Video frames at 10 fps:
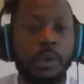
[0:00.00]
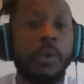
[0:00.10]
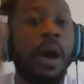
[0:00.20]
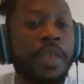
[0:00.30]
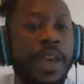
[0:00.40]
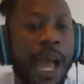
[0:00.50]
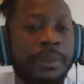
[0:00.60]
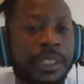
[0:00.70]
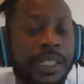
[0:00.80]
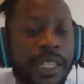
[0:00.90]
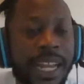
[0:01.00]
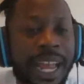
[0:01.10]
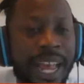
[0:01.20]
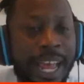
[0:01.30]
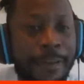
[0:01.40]
Well, what other options did they
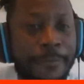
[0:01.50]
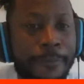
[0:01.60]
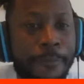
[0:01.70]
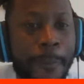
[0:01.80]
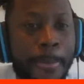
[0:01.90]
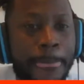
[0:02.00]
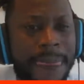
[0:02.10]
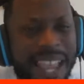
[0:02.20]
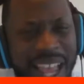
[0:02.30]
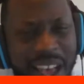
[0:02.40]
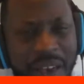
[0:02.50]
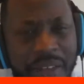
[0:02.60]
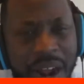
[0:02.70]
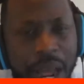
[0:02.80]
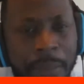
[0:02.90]
have? They had
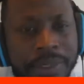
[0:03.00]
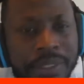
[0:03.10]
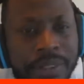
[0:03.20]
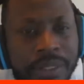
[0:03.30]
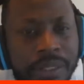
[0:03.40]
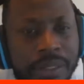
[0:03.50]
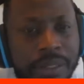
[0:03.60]
other options.